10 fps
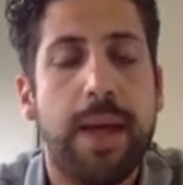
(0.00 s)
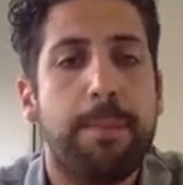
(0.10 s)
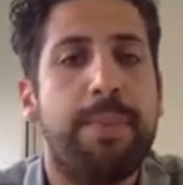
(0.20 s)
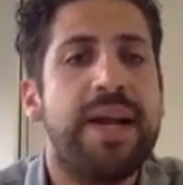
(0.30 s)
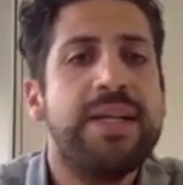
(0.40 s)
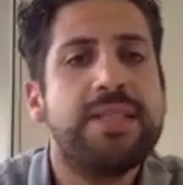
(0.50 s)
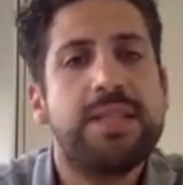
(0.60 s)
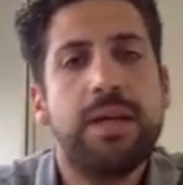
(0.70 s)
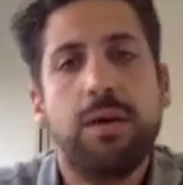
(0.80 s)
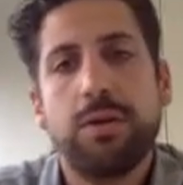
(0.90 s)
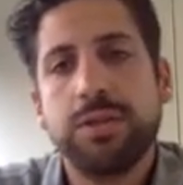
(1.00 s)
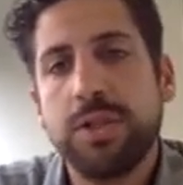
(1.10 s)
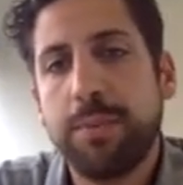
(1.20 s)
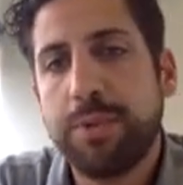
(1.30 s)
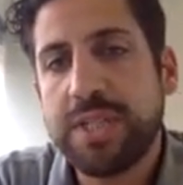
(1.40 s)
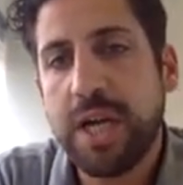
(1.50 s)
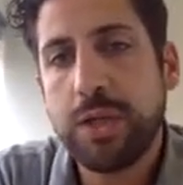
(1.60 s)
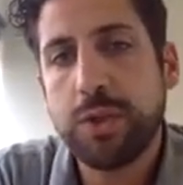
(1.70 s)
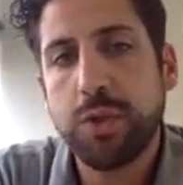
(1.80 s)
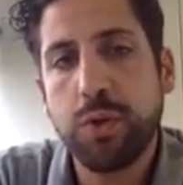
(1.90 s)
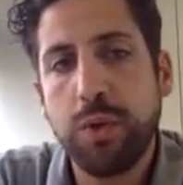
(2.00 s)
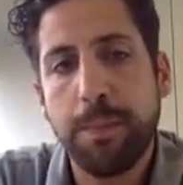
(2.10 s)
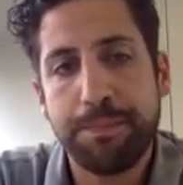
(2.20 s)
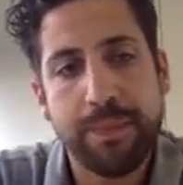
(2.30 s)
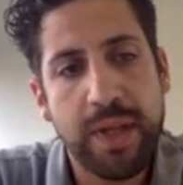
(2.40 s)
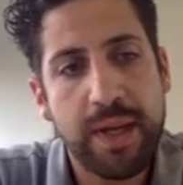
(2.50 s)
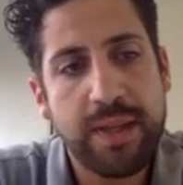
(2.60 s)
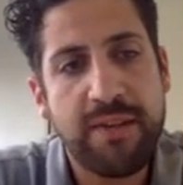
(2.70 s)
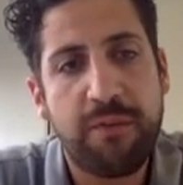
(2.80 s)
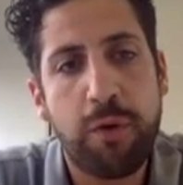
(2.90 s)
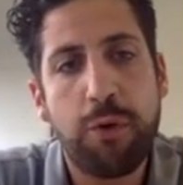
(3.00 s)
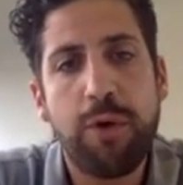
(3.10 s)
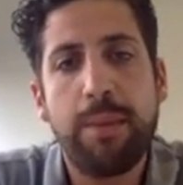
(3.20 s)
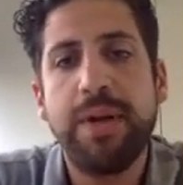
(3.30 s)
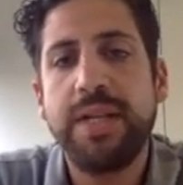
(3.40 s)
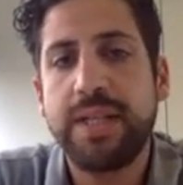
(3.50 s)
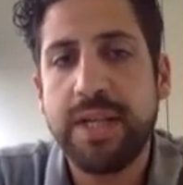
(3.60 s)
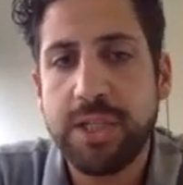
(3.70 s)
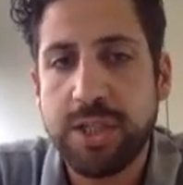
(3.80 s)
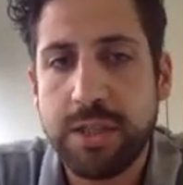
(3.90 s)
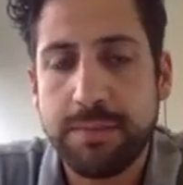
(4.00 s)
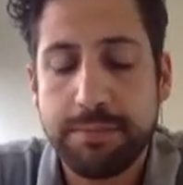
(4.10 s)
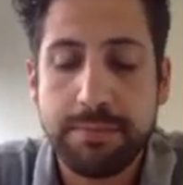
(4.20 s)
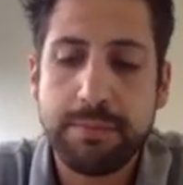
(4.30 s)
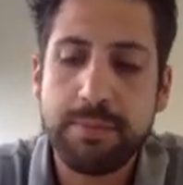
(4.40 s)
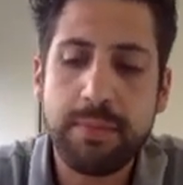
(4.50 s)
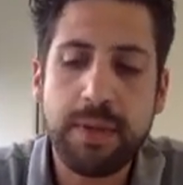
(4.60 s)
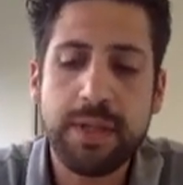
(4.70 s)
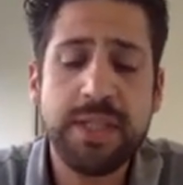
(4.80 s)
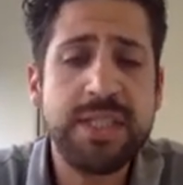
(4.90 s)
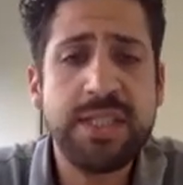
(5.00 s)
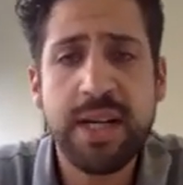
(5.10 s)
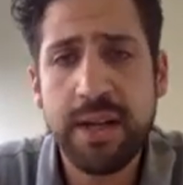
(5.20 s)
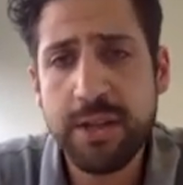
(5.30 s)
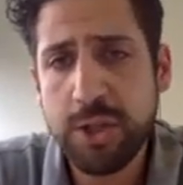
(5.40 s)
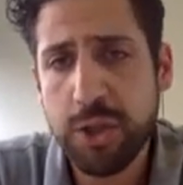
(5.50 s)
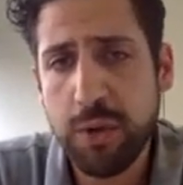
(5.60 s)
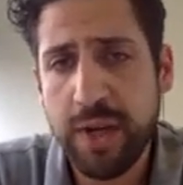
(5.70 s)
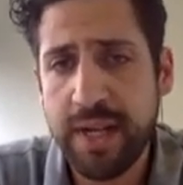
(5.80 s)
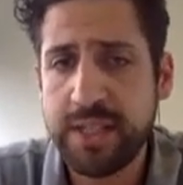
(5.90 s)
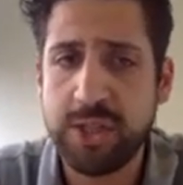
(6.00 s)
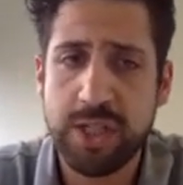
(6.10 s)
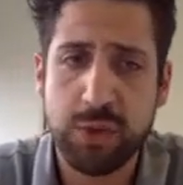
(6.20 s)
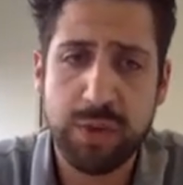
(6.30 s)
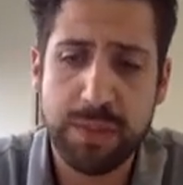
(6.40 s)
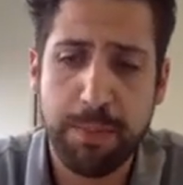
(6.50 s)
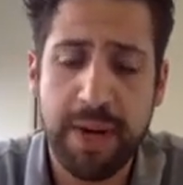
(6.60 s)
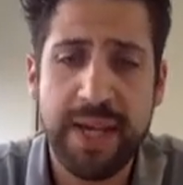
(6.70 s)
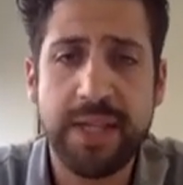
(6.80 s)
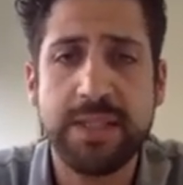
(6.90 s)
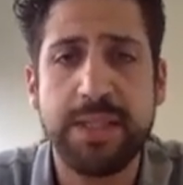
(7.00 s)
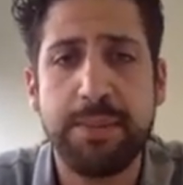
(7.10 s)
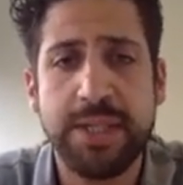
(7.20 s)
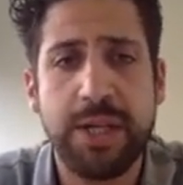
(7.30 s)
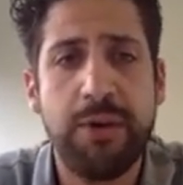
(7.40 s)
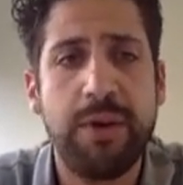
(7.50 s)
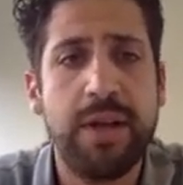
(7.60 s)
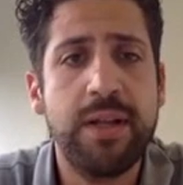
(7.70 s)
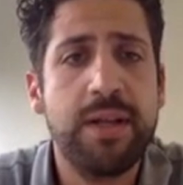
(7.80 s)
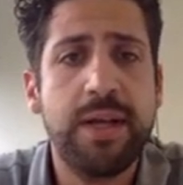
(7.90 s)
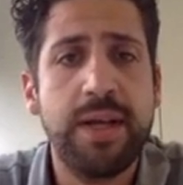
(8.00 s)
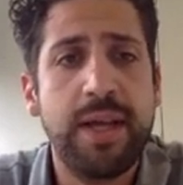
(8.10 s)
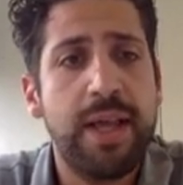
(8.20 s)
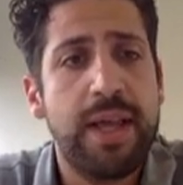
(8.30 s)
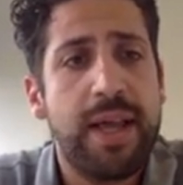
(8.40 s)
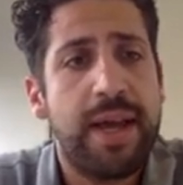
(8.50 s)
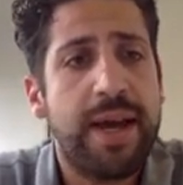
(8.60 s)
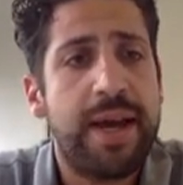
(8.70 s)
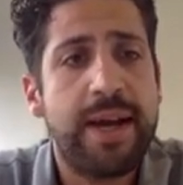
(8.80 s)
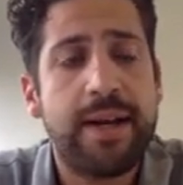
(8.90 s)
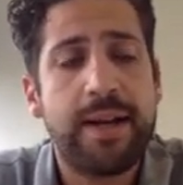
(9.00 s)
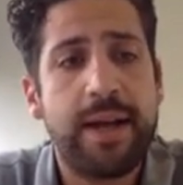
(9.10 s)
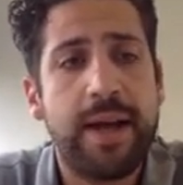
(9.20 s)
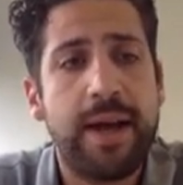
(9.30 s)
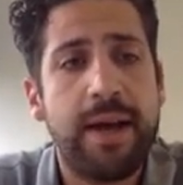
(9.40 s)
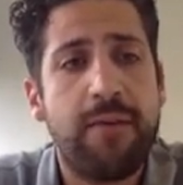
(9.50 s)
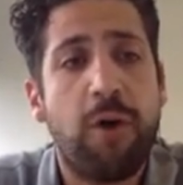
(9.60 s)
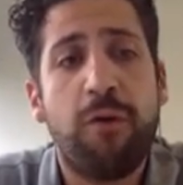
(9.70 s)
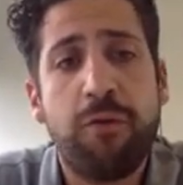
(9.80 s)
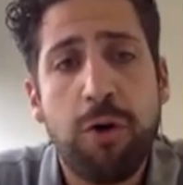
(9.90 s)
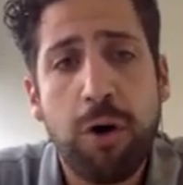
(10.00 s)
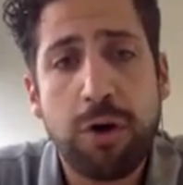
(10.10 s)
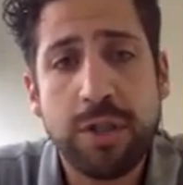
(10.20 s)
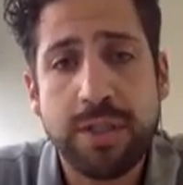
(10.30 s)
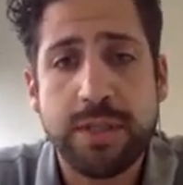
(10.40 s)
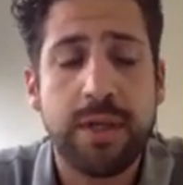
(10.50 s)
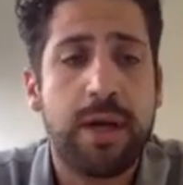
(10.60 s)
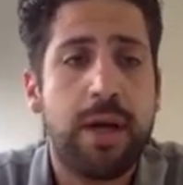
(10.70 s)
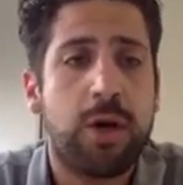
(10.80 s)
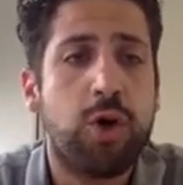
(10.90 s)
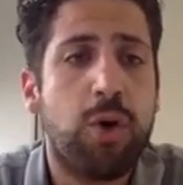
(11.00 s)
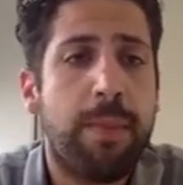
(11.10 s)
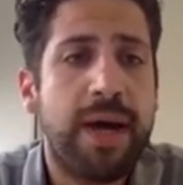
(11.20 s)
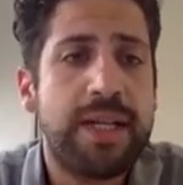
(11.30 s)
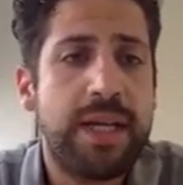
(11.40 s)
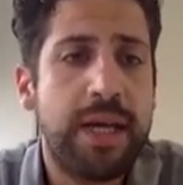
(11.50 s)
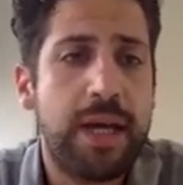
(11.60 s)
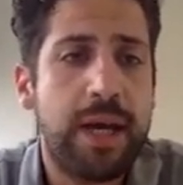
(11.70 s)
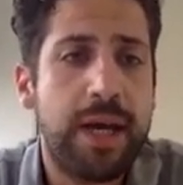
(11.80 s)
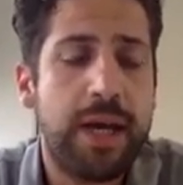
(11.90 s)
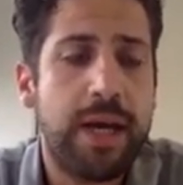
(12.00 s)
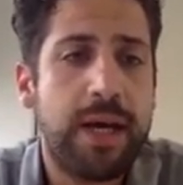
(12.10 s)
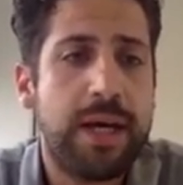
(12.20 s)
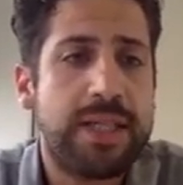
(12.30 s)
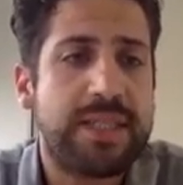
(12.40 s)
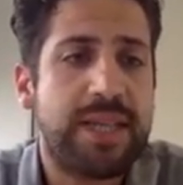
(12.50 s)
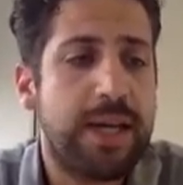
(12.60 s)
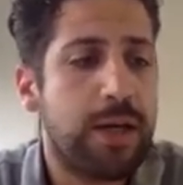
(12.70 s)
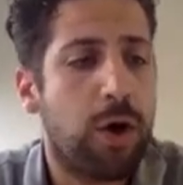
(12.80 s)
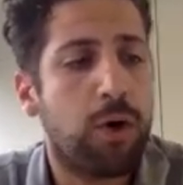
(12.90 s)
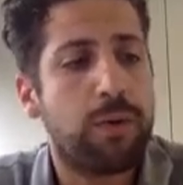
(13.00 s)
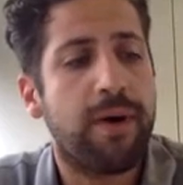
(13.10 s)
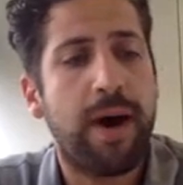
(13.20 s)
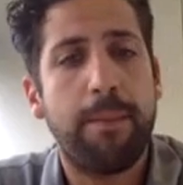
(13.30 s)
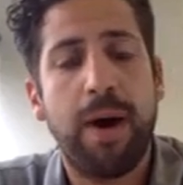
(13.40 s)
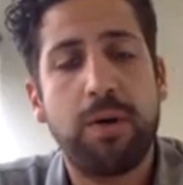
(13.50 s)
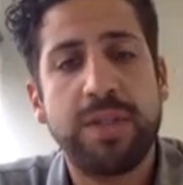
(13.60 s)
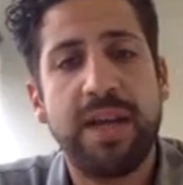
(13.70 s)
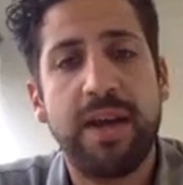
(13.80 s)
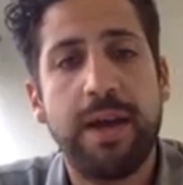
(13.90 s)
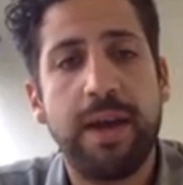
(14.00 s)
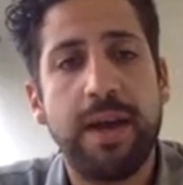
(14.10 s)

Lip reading: But let's see also the Prettau 2 in the full rehabilitation. This is another showcase just to explain the material. And of course, nobody say no about the